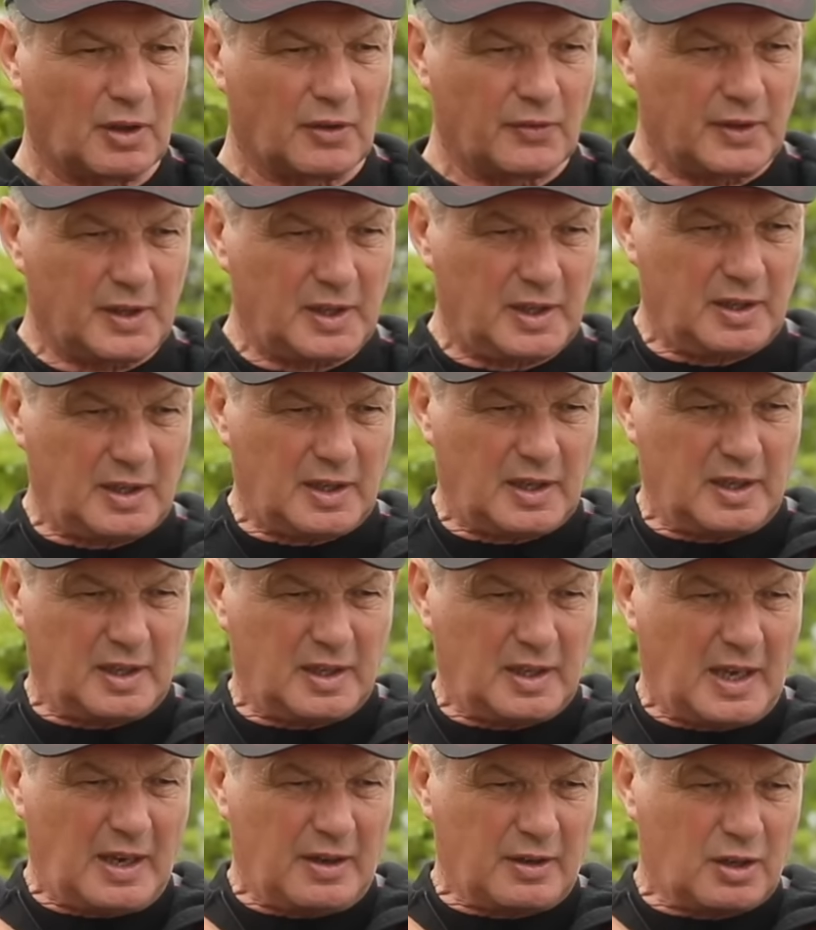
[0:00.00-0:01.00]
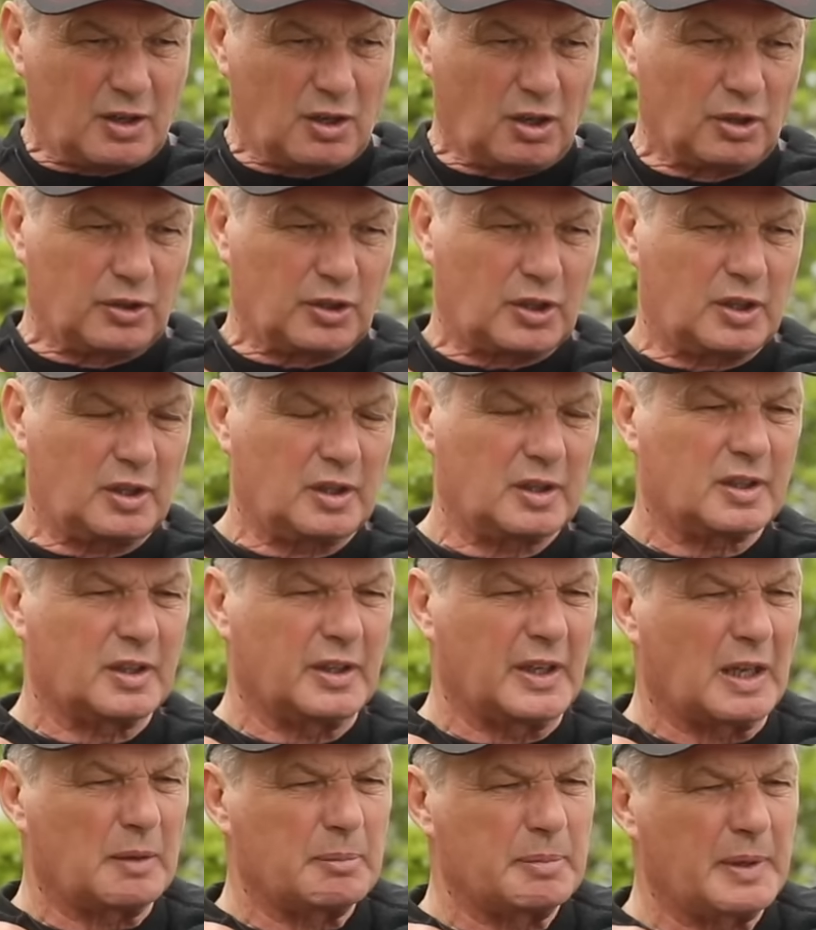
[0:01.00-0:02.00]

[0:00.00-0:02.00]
got the Aaron Calder canal